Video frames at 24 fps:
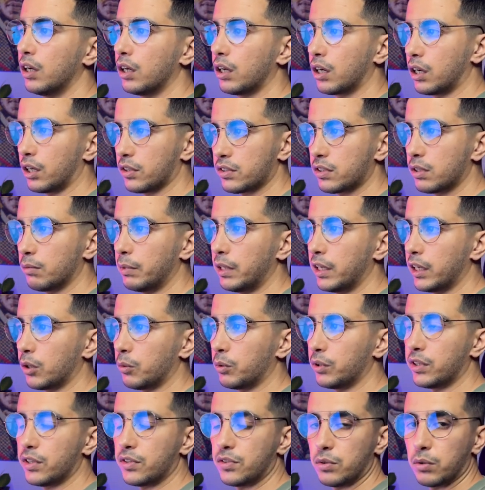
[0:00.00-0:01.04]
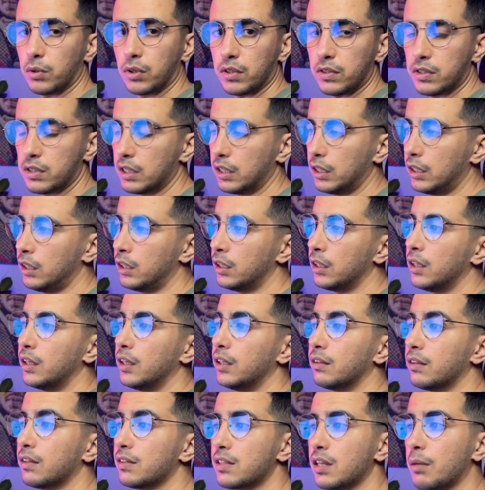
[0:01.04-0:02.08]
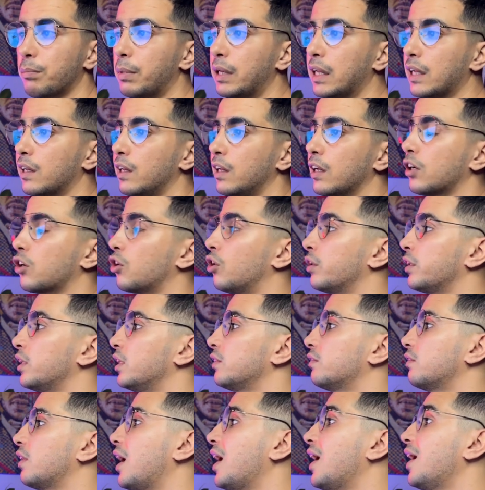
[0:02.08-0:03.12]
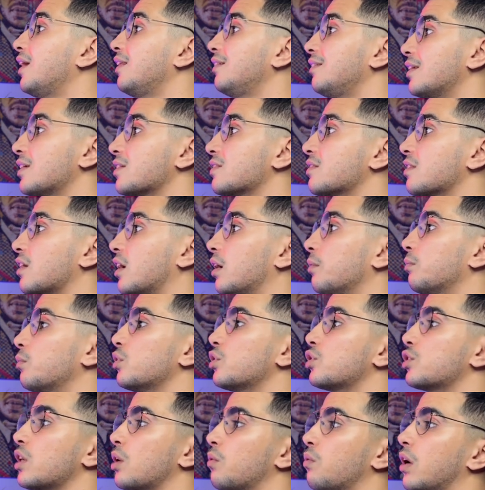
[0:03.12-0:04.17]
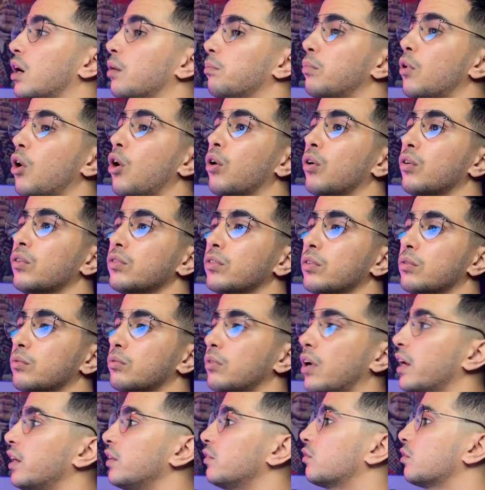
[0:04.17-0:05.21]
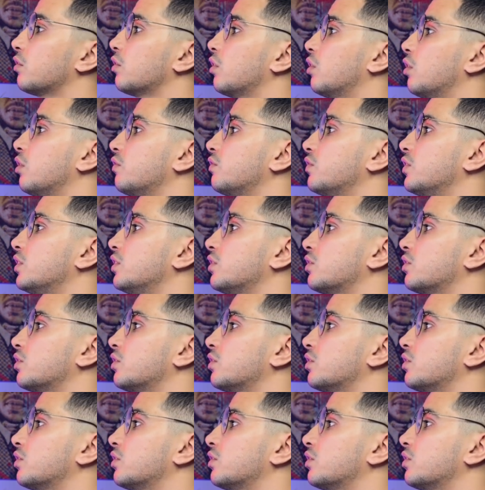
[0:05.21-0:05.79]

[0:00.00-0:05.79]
custom liquid as you can see then simply click on it and this time will show up on the right of the